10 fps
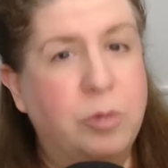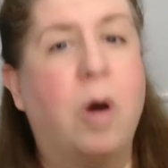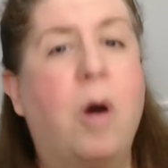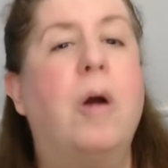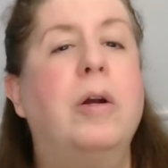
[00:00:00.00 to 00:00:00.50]

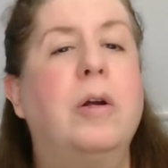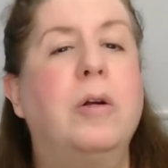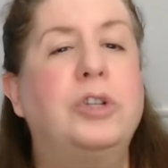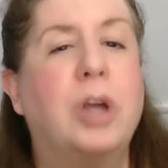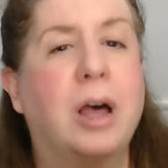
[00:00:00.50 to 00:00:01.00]

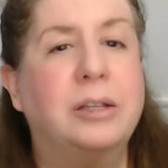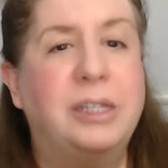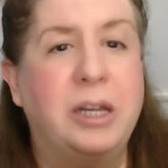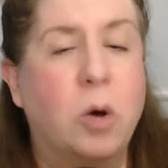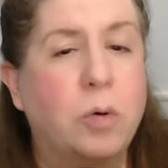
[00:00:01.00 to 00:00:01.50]
Carter,
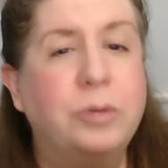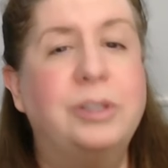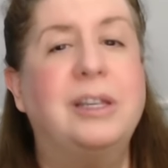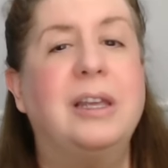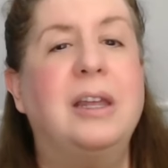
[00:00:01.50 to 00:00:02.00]
Chauncey
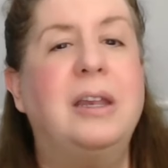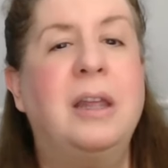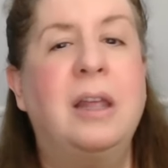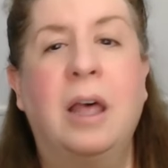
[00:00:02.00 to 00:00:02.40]
Golston.